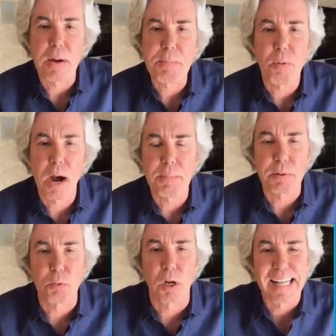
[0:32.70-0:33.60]
he probably
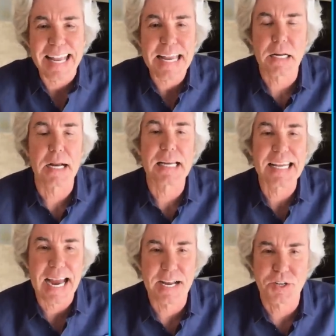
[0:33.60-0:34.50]
will lean
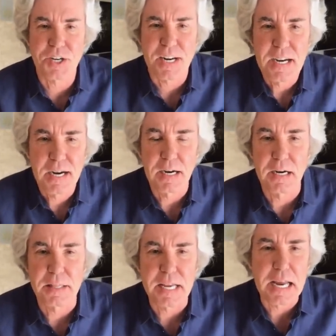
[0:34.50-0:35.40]
against
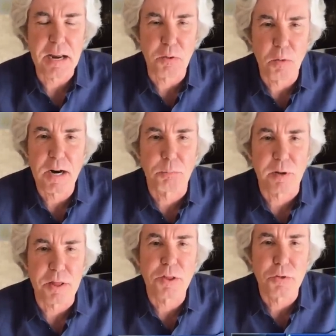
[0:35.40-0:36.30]
uh, the
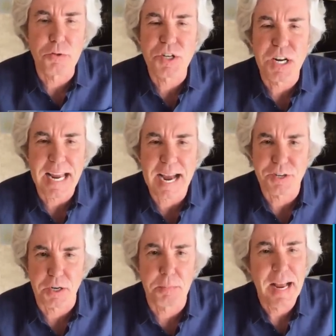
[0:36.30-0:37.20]
incredible
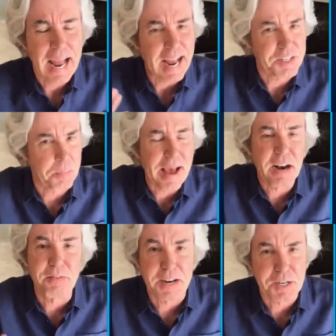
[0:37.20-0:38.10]
enthusiasm as
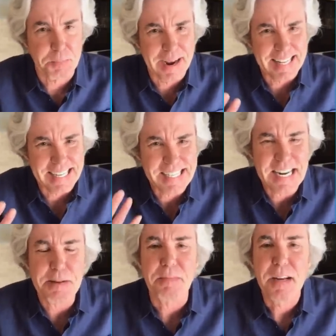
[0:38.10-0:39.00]
manifest by the
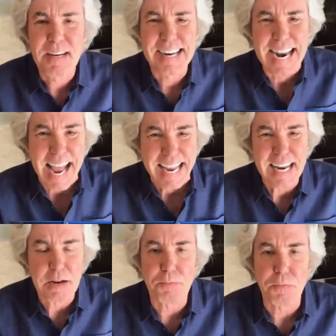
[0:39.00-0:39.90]
deep
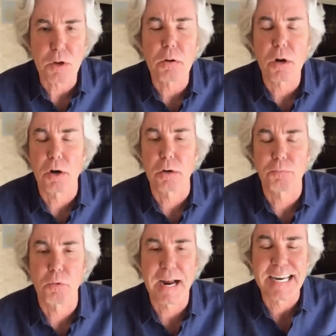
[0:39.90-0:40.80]
negative yield
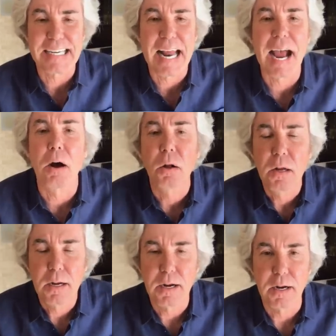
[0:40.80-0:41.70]
curve right now
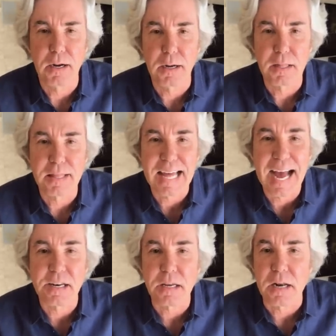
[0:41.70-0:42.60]
uh,
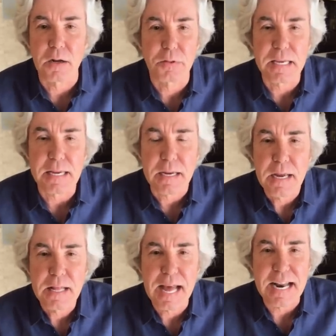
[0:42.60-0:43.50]
that you know the
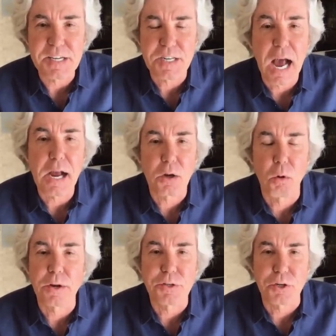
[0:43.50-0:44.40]
that he's not
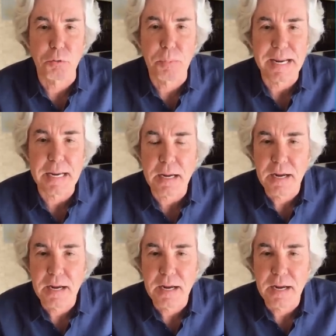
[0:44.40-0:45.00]
going to be